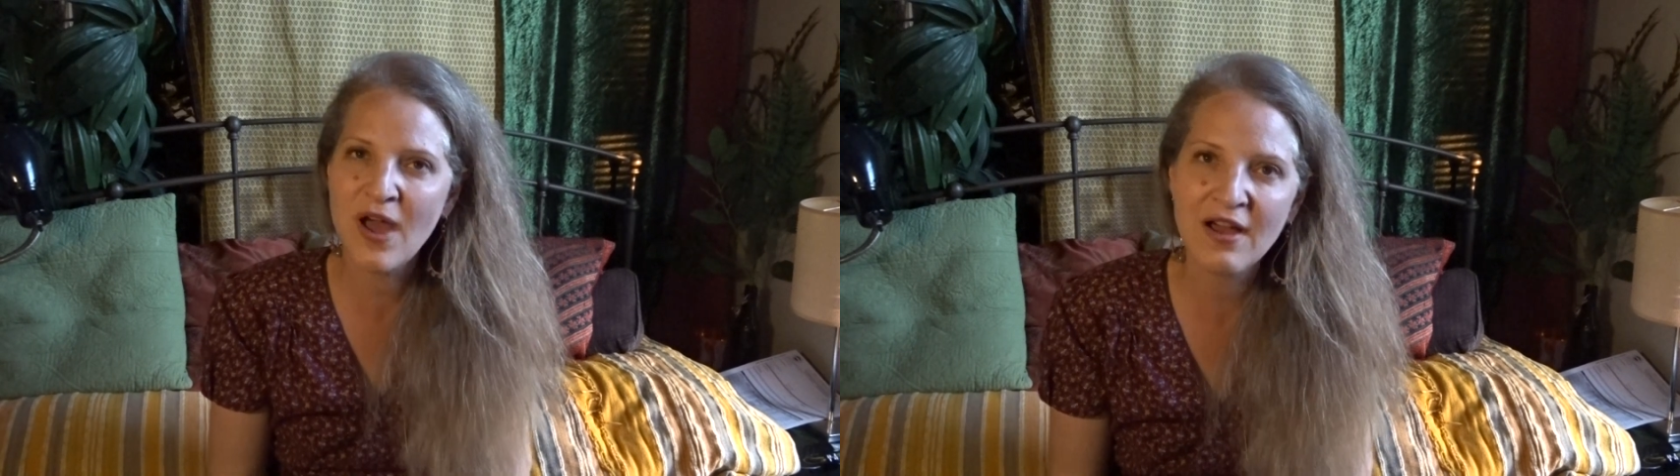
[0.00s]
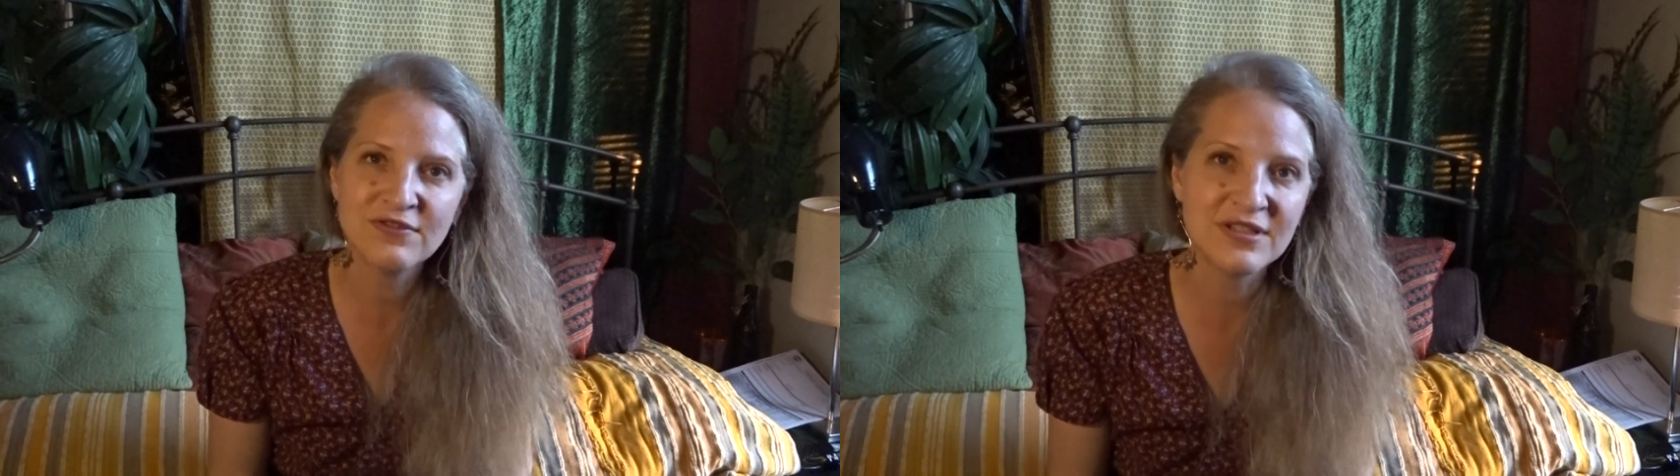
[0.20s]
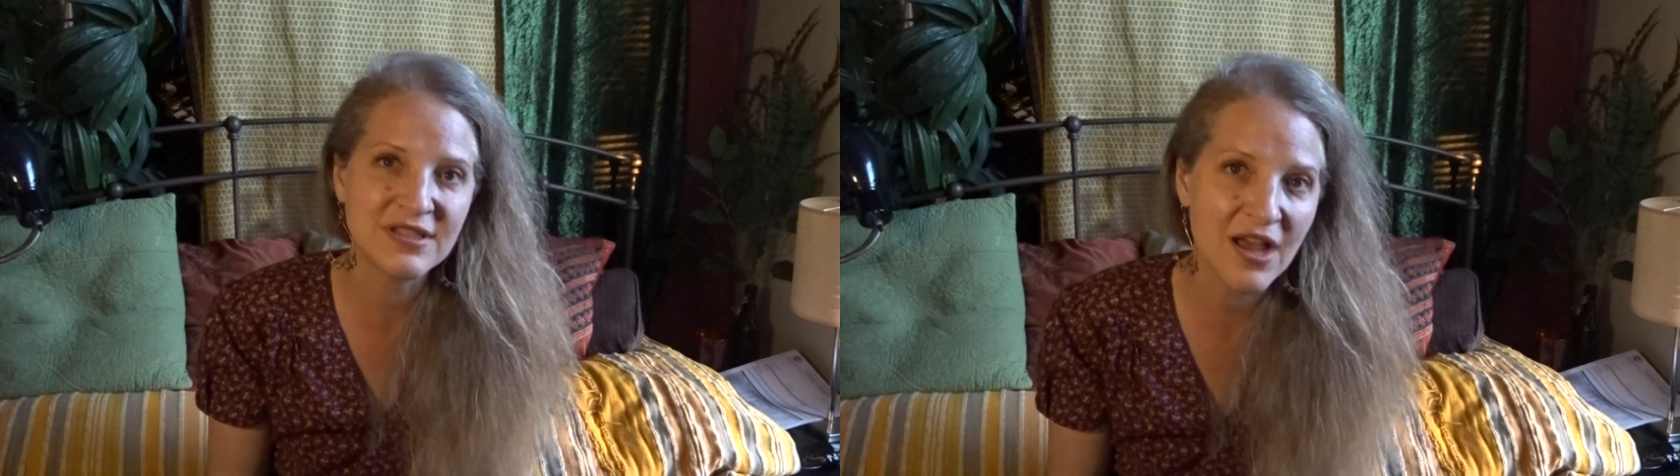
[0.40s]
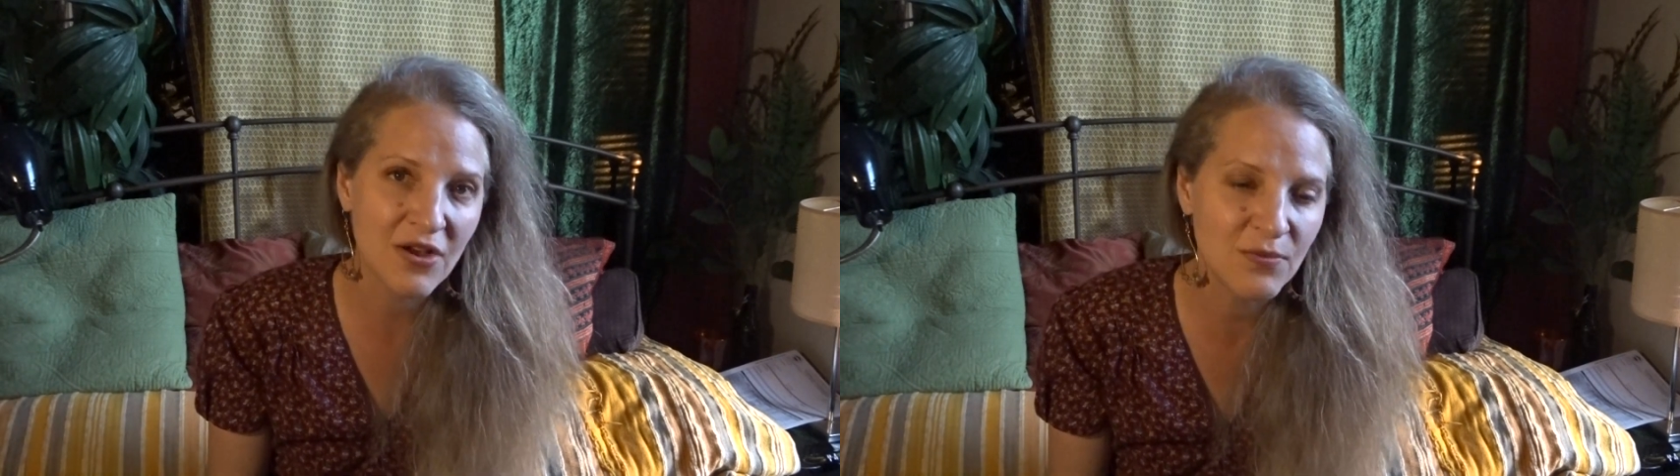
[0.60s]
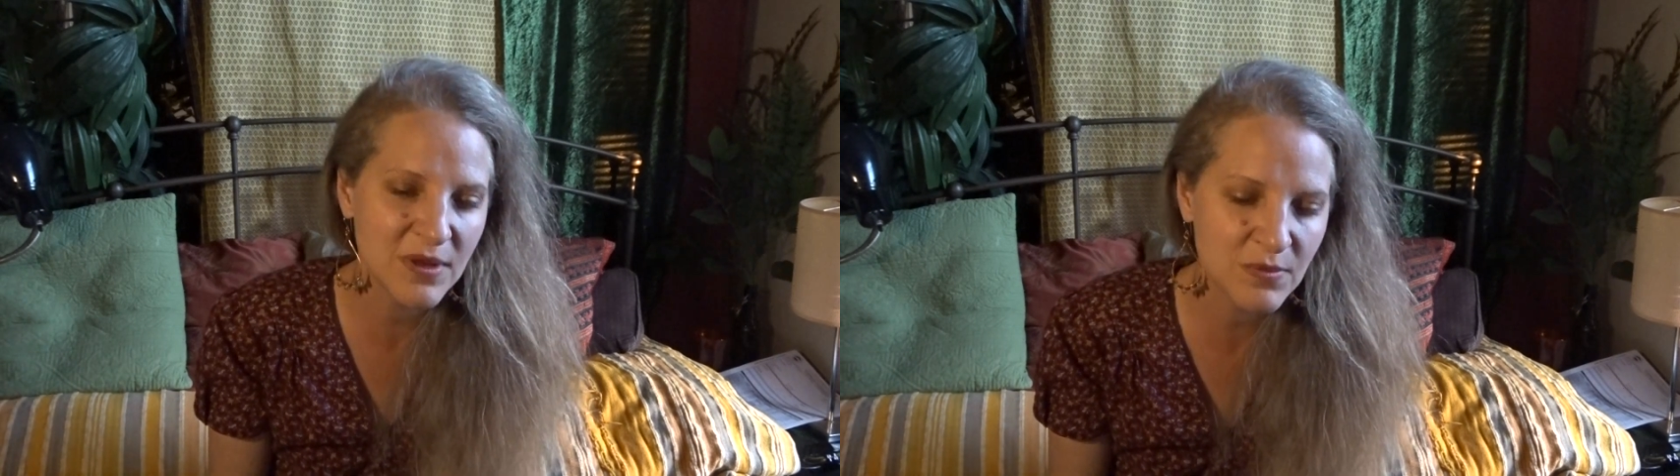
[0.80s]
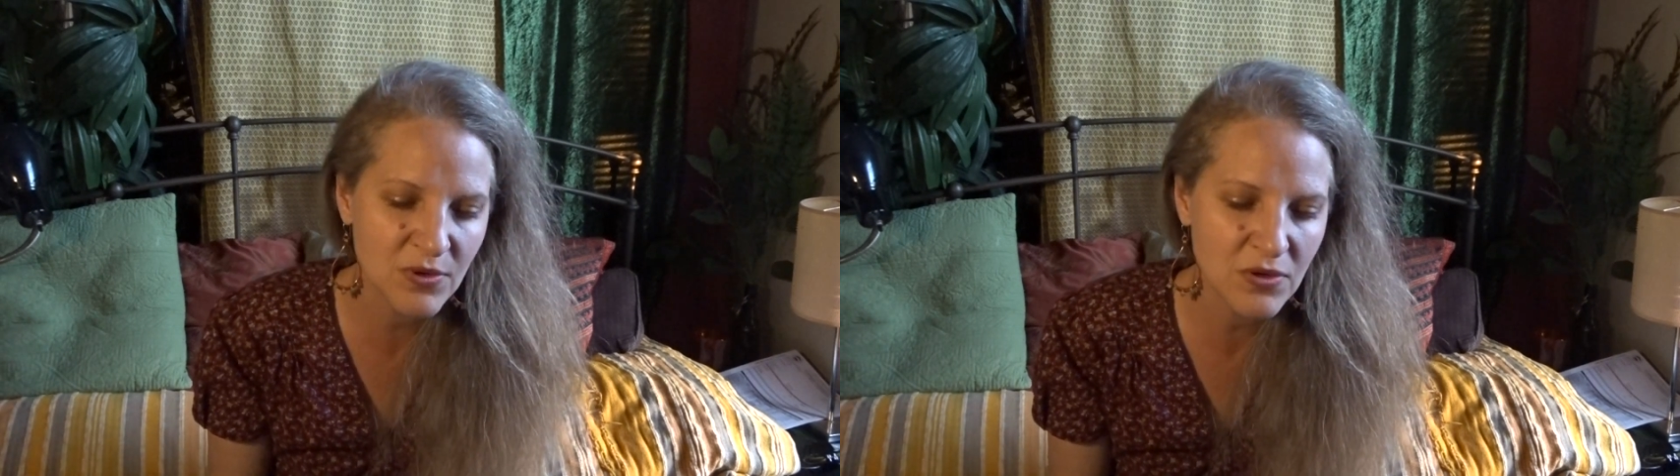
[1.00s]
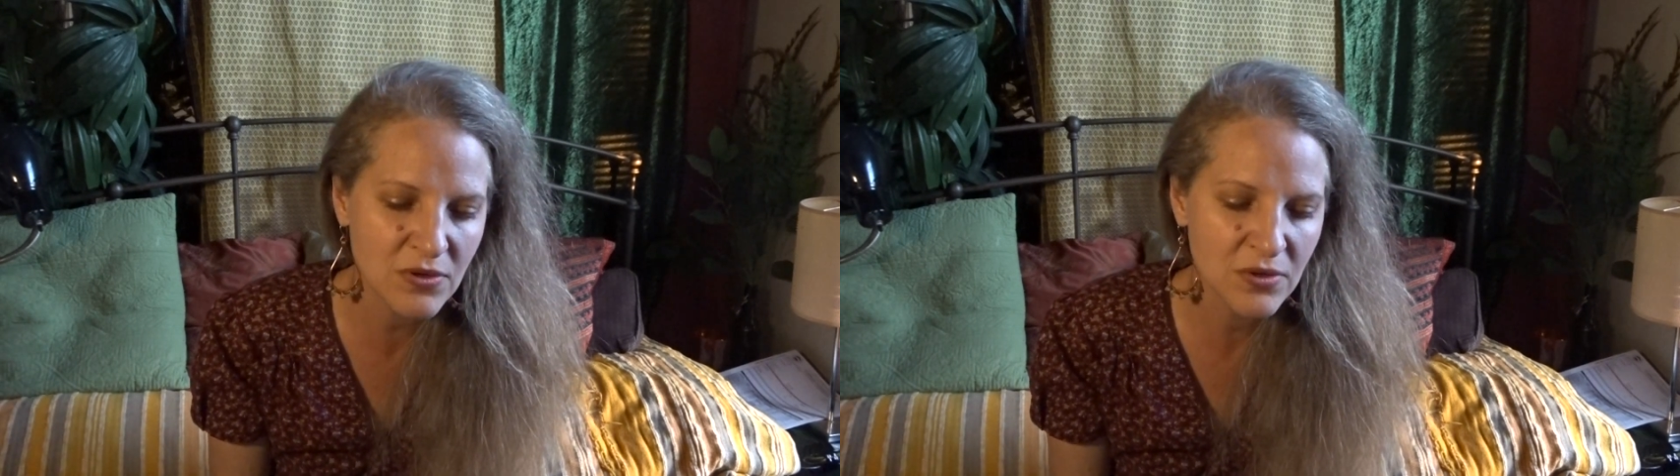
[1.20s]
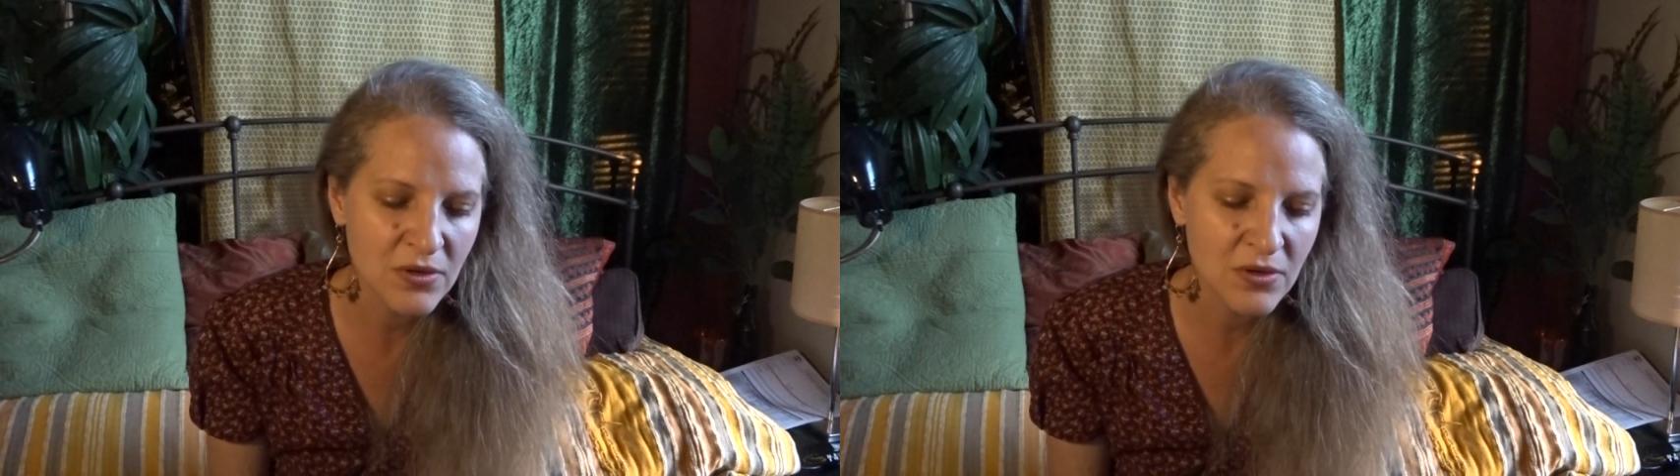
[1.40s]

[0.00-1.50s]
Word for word: have to tell people,